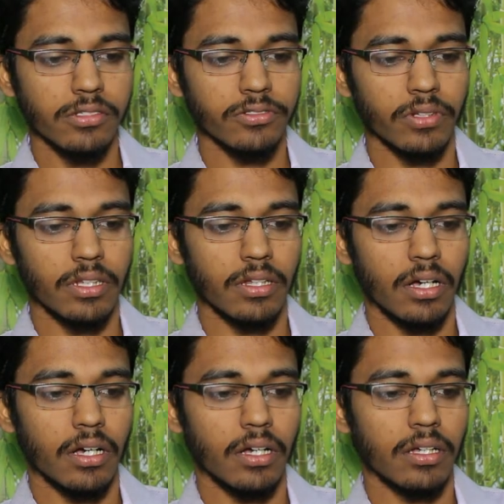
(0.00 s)
so the
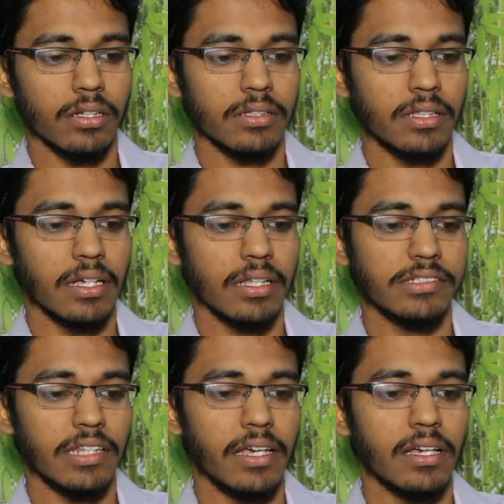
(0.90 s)
uh, thing
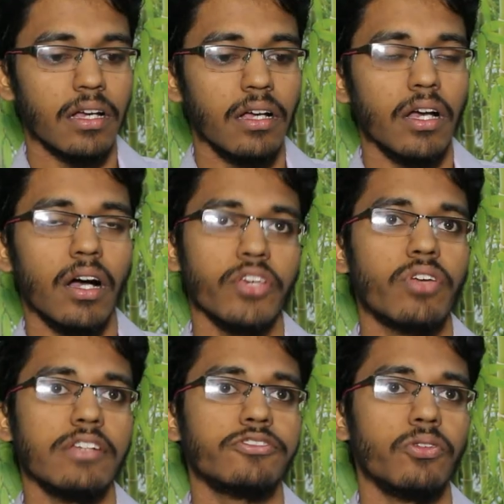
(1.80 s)
is like uh, you
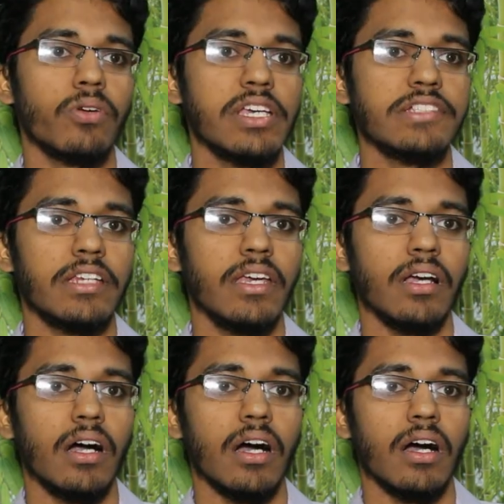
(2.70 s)
can score easily
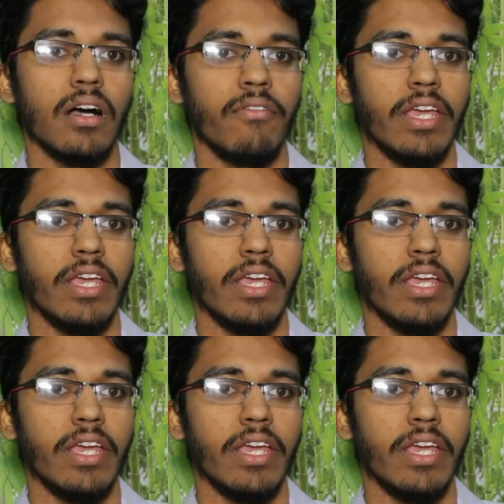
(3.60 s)
uh,